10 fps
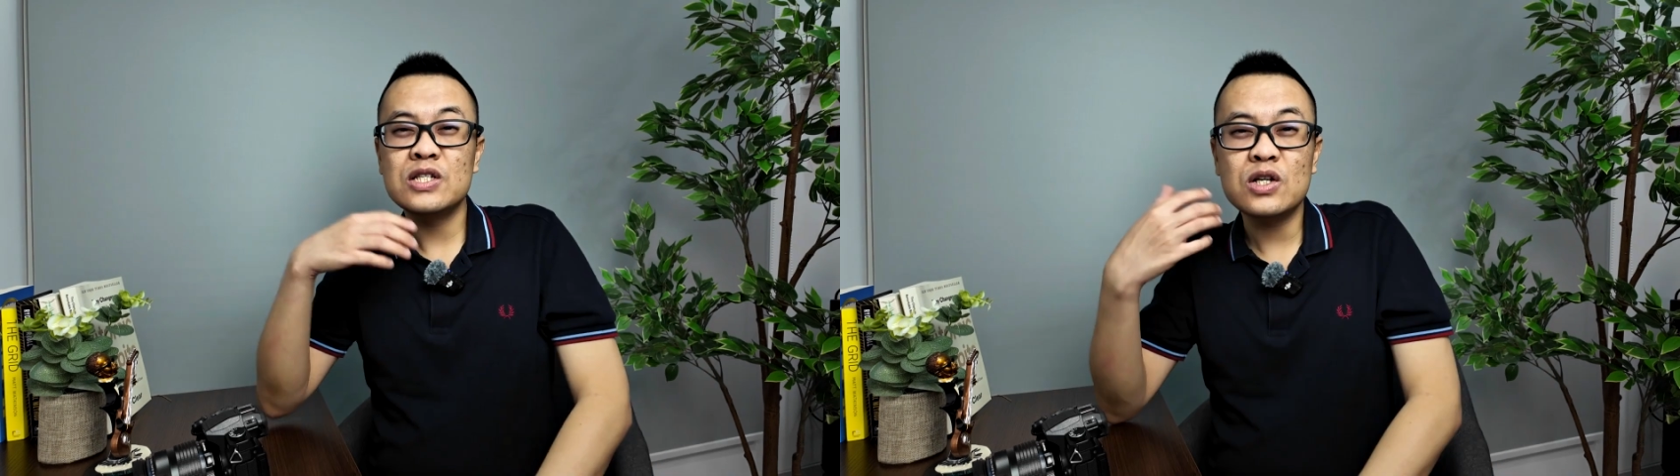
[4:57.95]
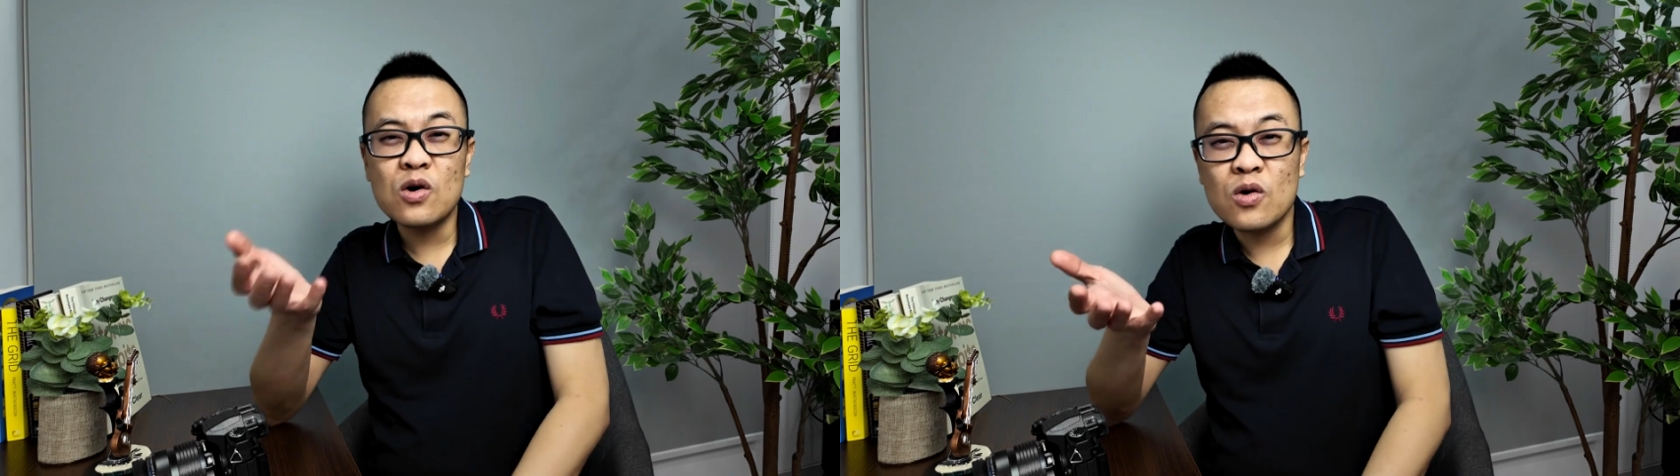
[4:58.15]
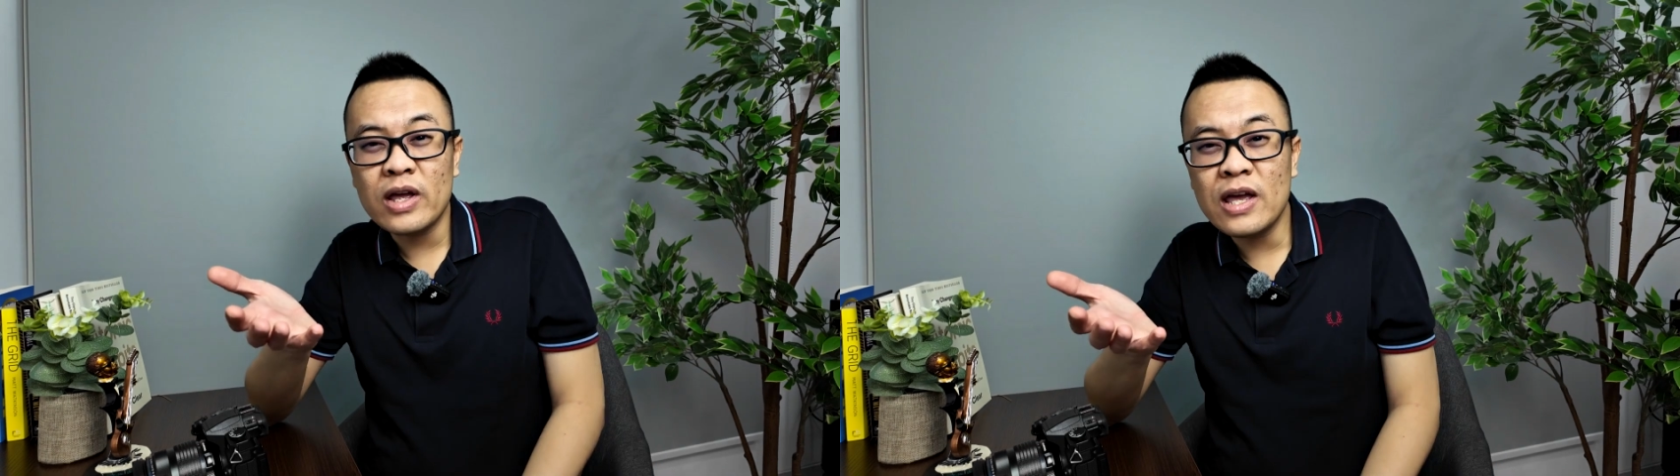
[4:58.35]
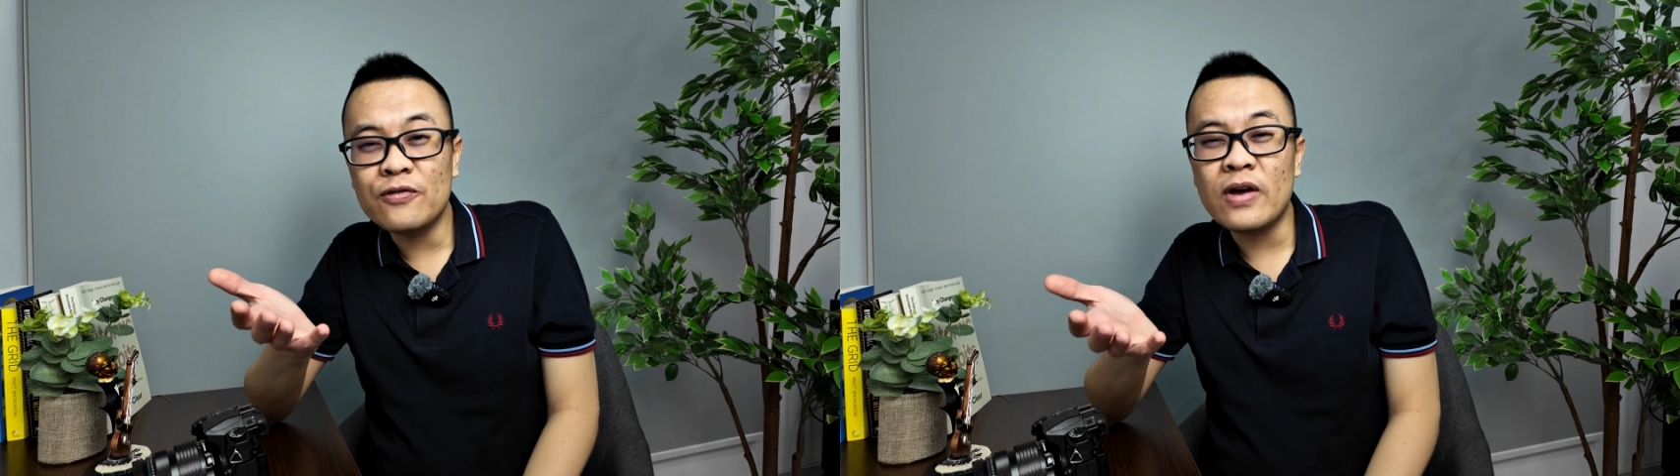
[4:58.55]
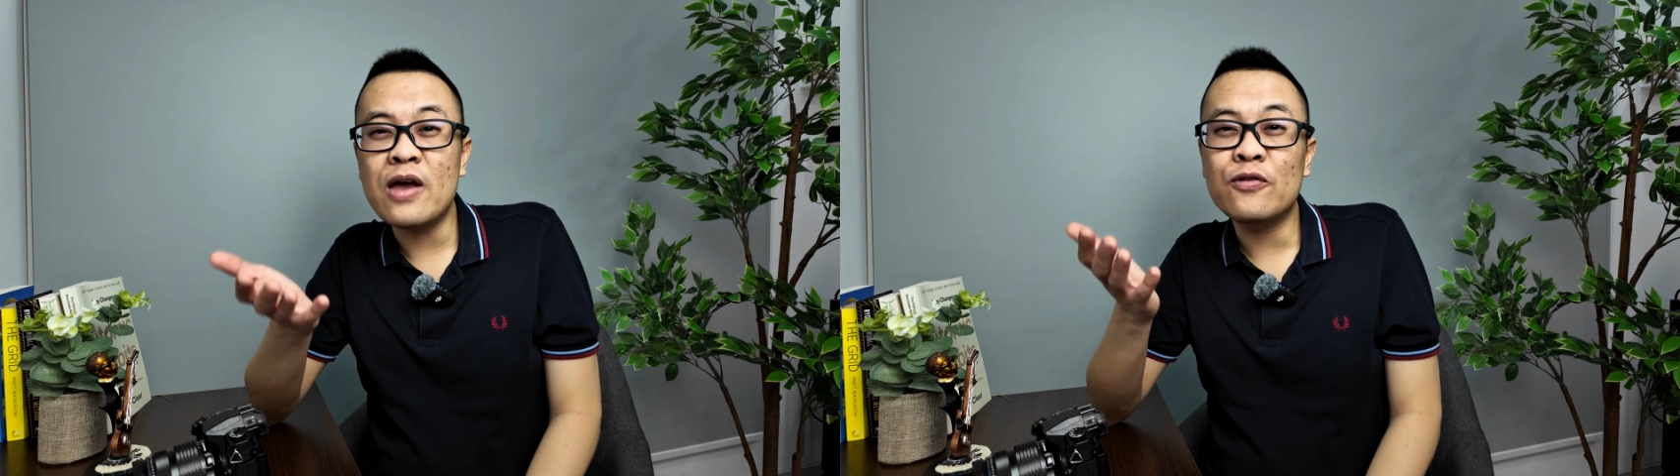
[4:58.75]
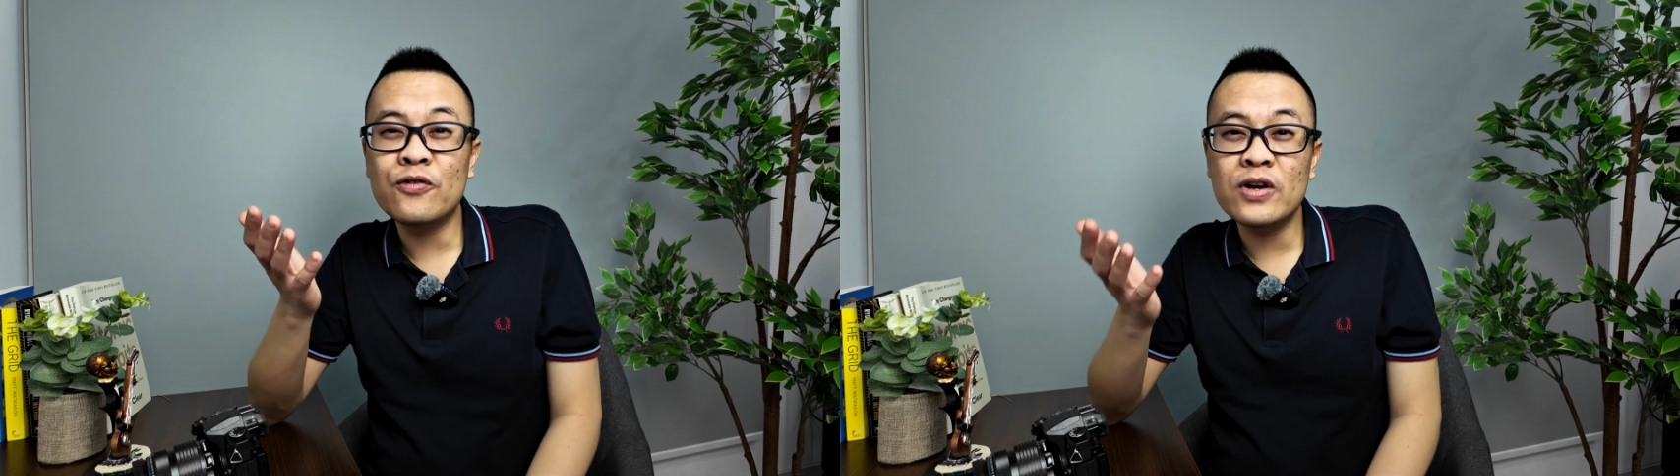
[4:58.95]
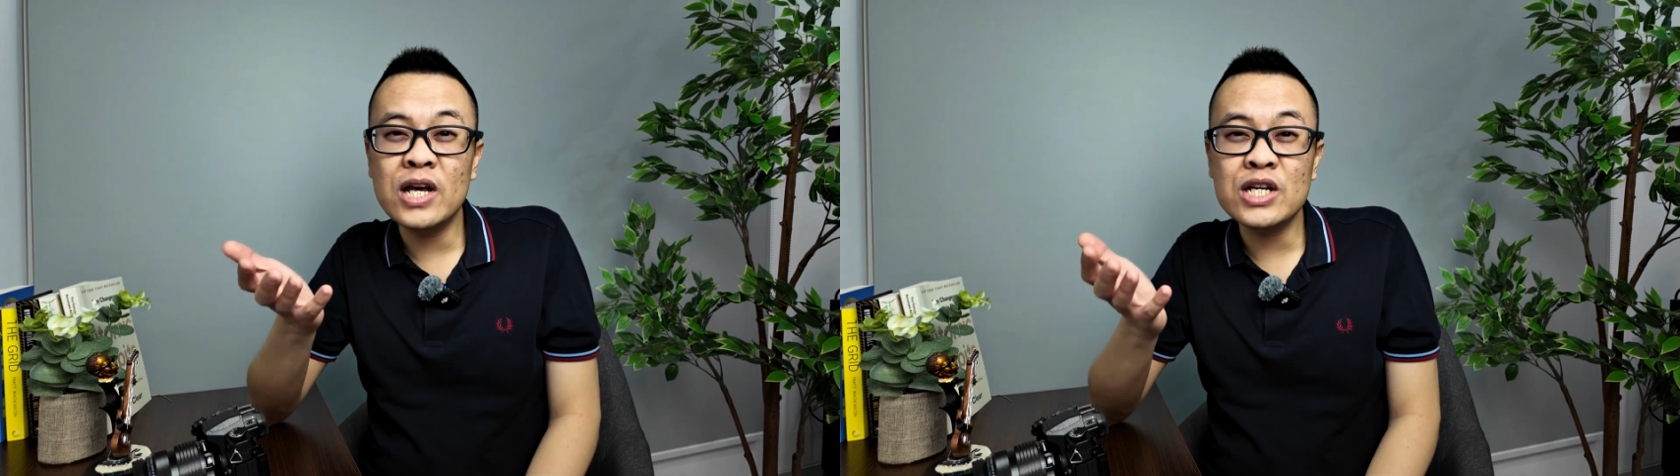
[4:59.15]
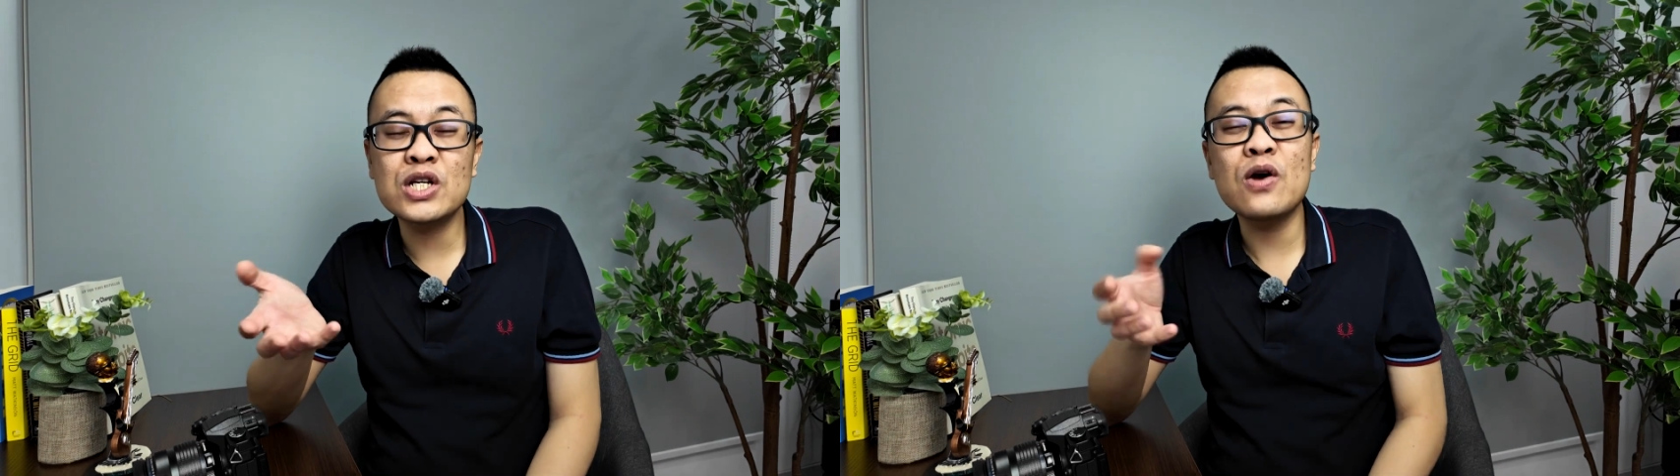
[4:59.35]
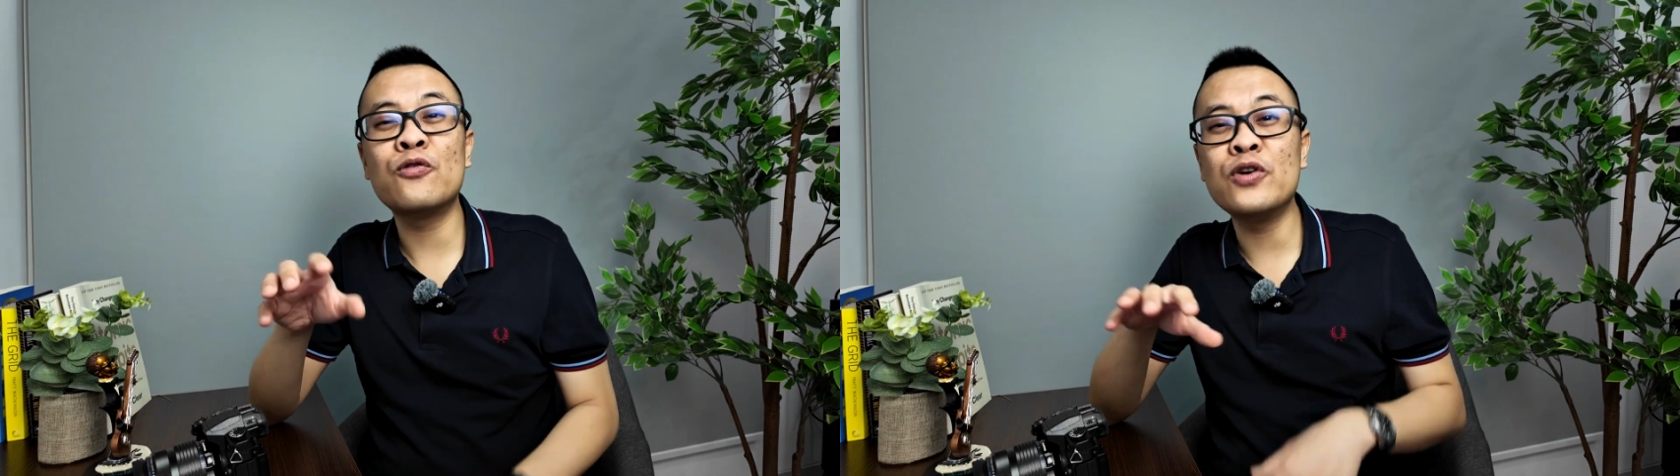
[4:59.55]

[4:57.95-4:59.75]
So if a finished